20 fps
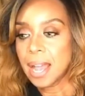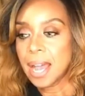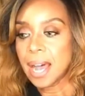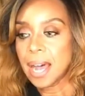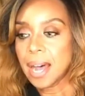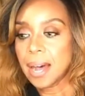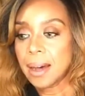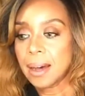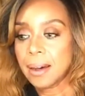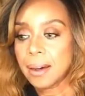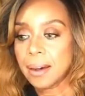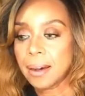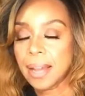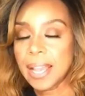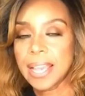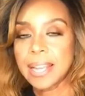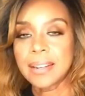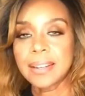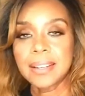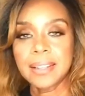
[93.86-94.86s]

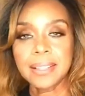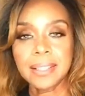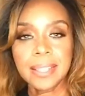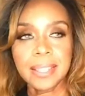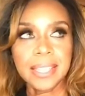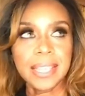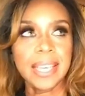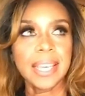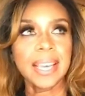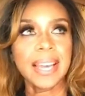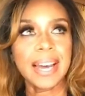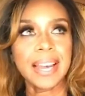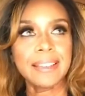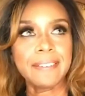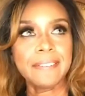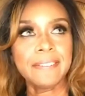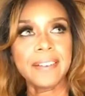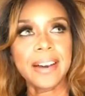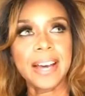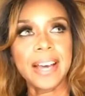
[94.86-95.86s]
And another thing, I
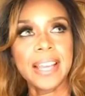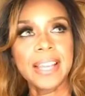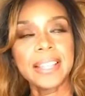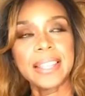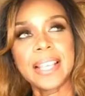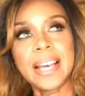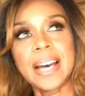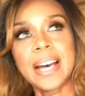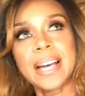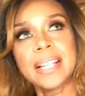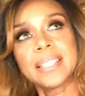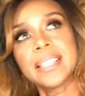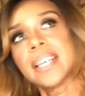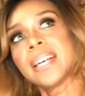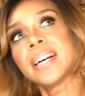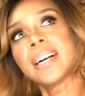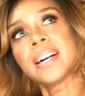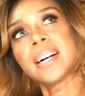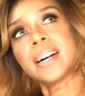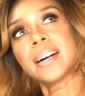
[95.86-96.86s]
find that
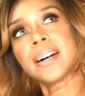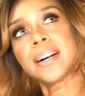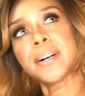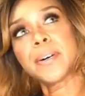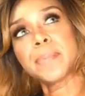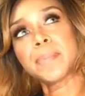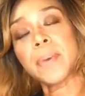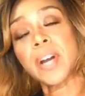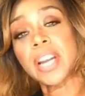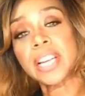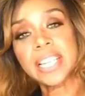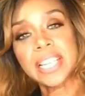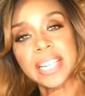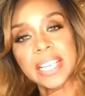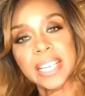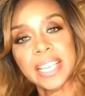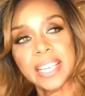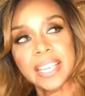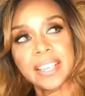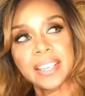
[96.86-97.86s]

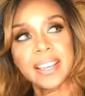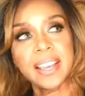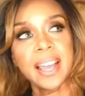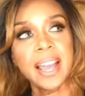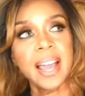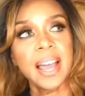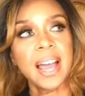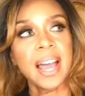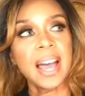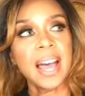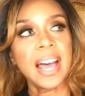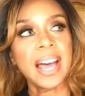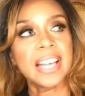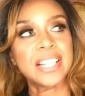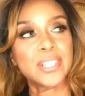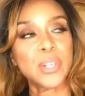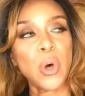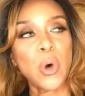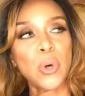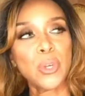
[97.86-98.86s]
marketing
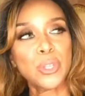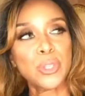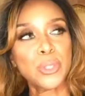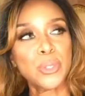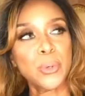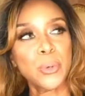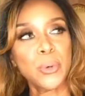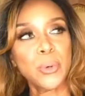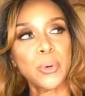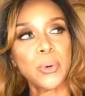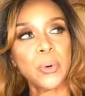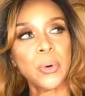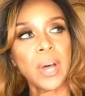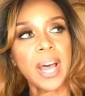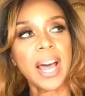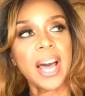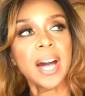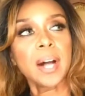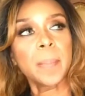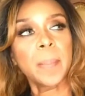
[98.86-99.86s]
has also
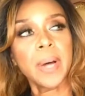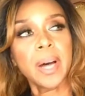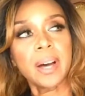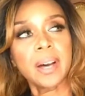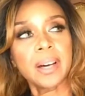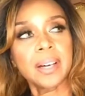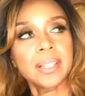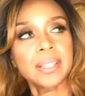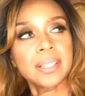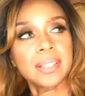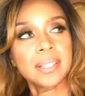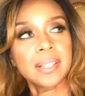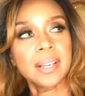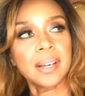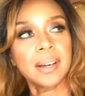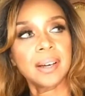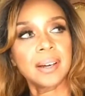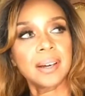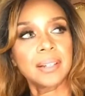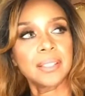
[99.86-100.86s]
helped us
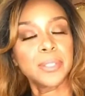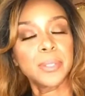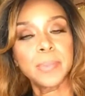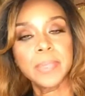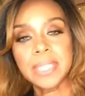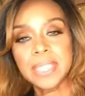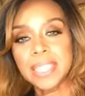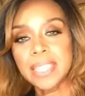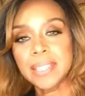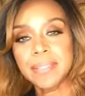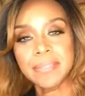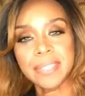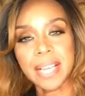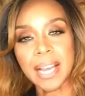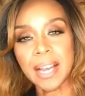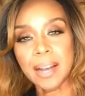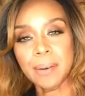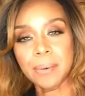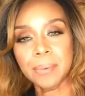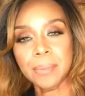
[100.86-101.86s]
to believe
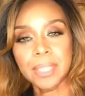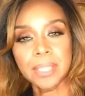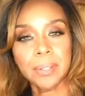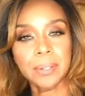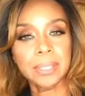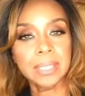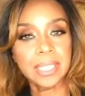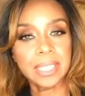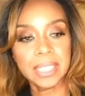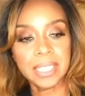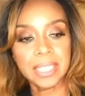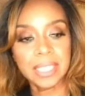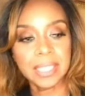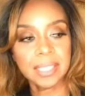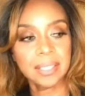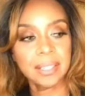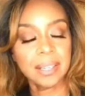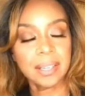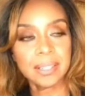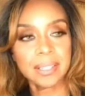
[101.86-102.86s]
that we don't need
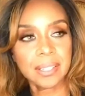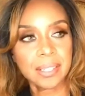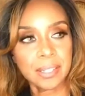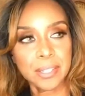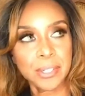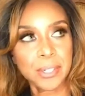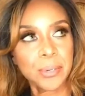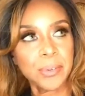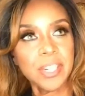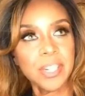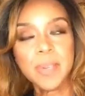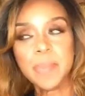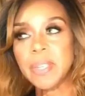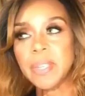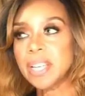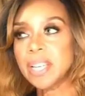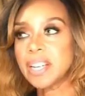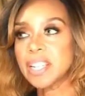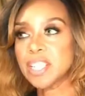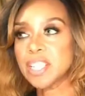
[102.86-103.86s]
sunscreen,
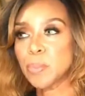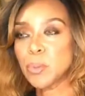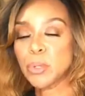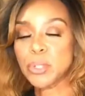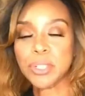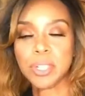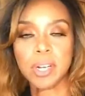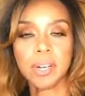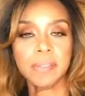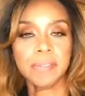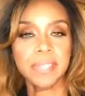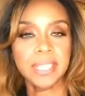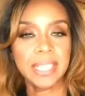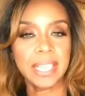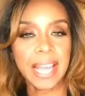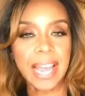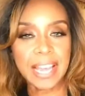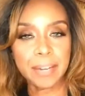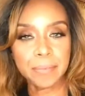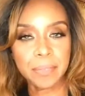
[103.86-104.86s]
because most of
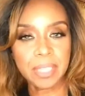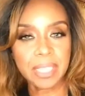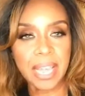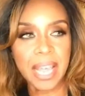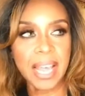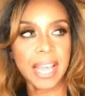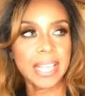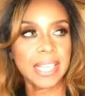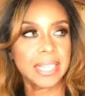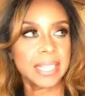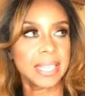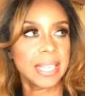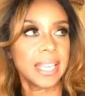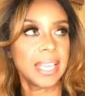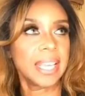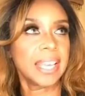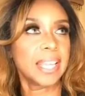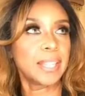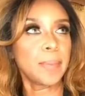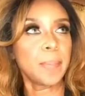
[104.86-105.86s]
the
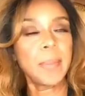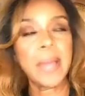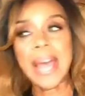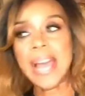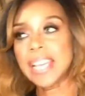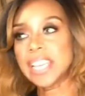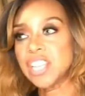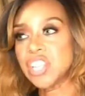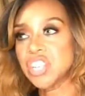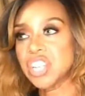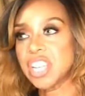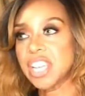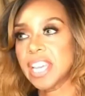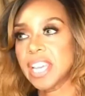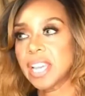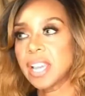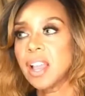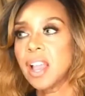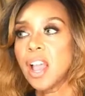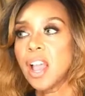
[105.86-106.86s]
advertising and the packaging